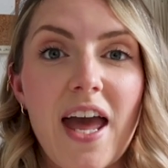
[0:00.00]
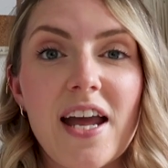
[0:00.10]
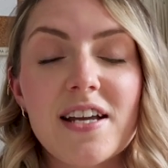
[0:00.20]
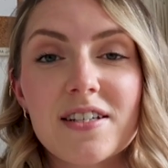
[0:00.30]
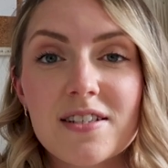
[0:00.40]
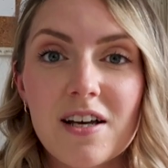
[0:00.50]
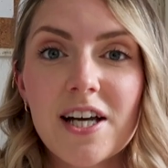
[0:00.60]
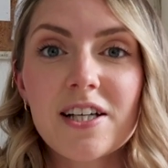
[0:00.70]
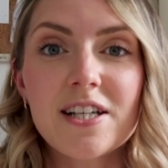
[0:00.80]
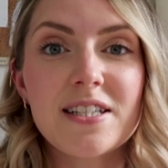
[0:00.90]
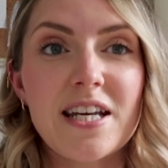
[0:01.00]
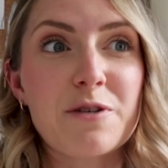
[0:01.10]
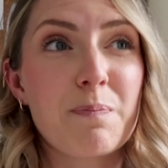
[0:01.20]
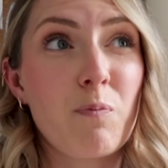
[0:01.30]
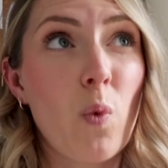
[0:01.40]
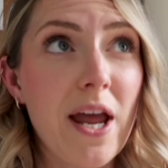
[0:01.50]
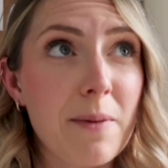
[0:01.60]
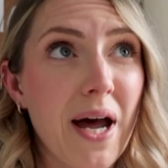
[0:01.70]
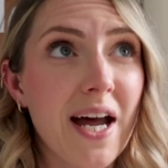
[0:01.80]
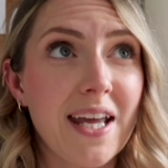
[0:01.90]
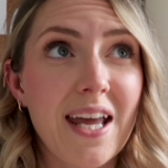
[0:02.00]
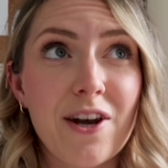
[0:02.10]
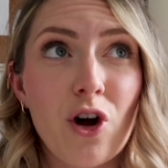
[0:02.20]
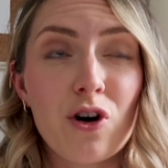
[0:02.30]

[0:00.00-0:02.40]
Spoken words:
a design I did way back in